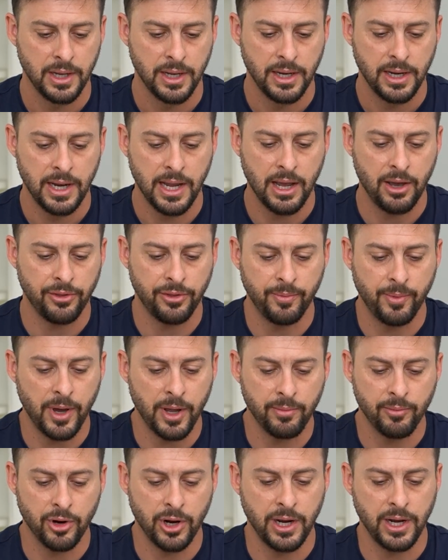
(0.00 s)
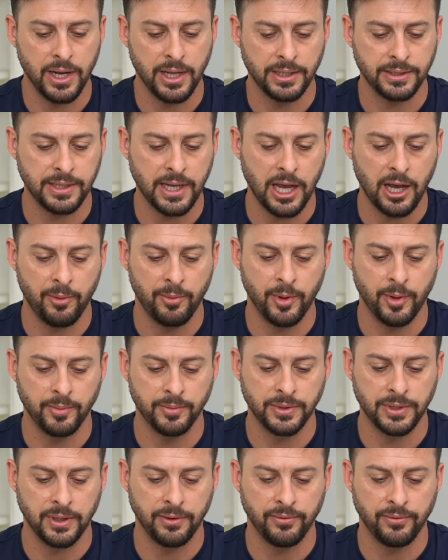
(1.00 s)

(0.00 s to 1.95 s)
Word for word: Now at the bottom right is albums.